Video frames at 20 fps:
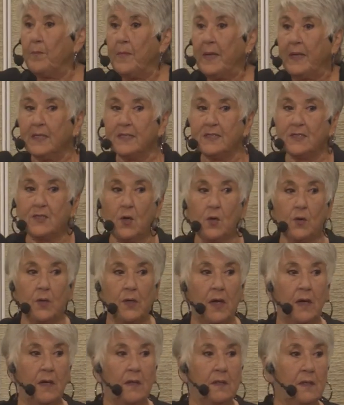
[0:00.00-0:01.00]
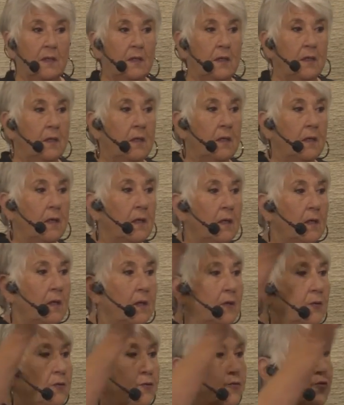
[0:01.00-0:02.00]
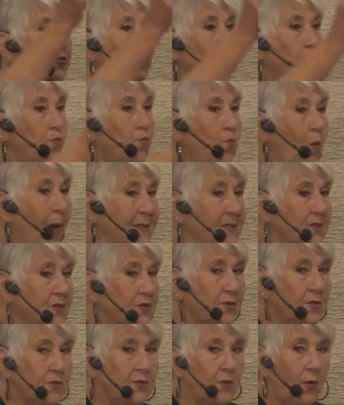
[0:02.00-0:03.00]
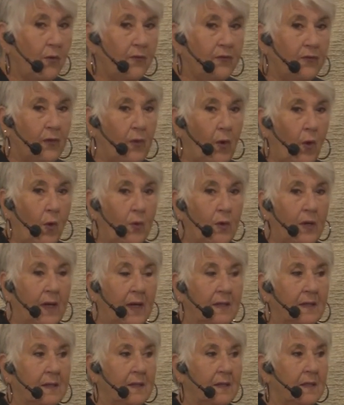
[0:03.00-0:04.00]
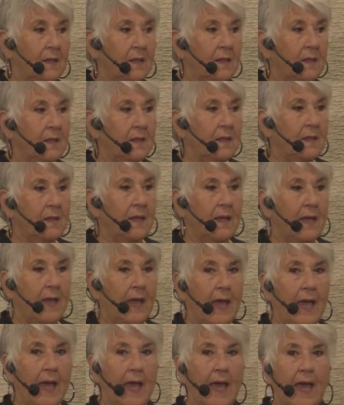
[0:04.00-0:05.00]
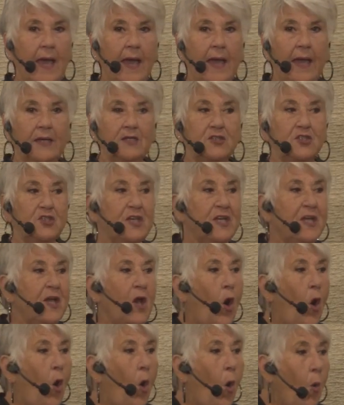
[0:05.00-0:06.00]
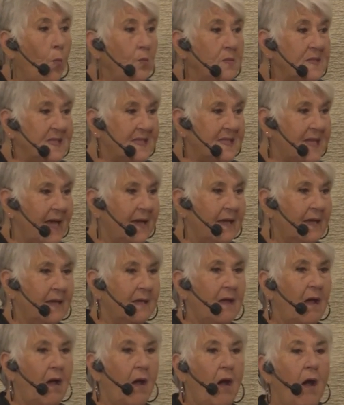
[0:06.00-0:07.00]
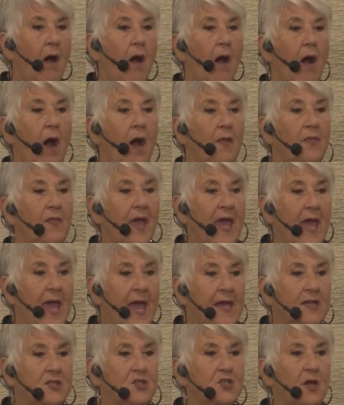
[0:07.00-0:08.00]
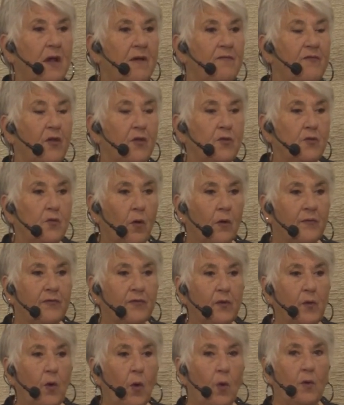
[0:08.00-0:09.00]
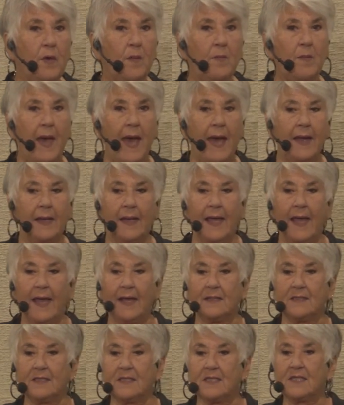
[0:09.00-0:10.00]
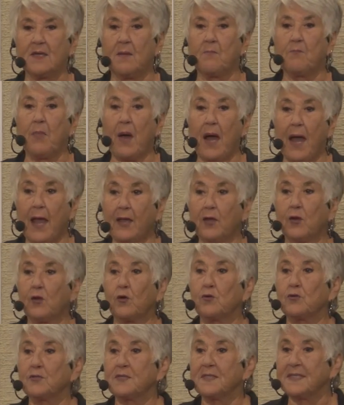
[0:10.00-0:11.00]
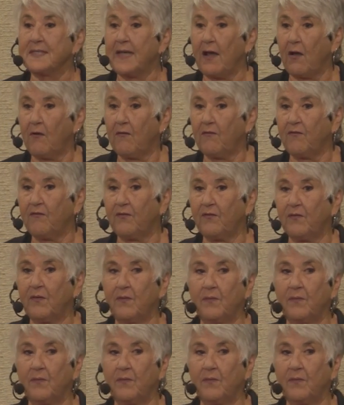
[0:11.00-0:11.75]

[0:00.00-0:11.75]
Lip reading: Minnesota to western North Dakota. She homesteaded on the edge of the North Dakota Badlands by herself.